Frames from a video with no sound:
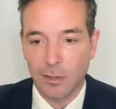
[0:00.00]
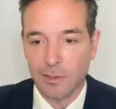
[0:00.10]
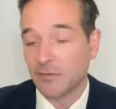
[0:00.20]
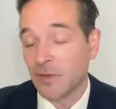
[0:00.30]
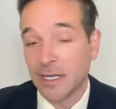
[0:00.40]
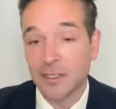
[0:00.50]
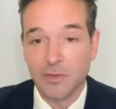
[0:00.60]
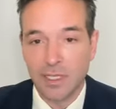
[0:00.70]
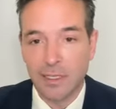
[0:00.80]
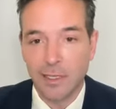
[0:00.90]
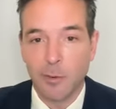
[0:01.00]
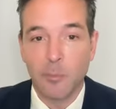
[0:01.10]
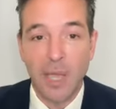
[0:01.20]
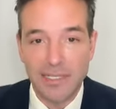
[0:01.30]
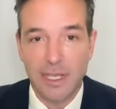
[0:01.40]
effectively
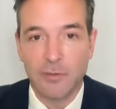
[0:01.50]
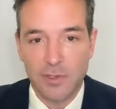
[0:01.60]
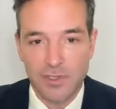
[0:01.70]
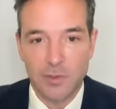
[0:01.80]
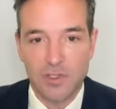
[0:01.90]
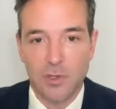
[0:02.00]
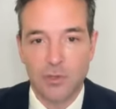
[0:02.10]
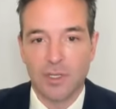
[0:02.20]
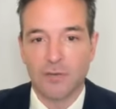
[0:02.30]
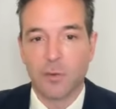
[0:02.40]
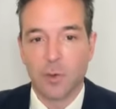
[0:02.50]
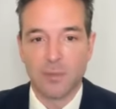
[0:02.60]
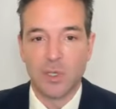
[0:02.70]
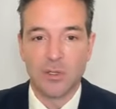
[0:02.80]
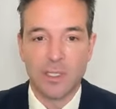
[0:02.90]
best efforts to ensure the
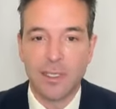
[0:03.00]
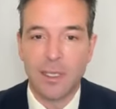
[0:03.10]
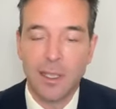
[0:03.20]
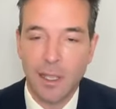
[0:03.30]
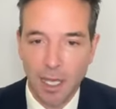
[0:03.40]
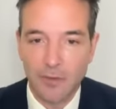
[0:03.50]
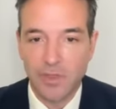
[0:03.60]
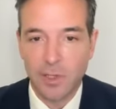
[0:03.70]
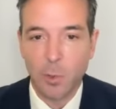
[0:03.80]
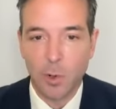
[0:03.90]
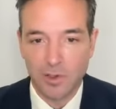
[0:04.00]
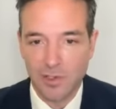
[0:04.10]
enforceability of the award.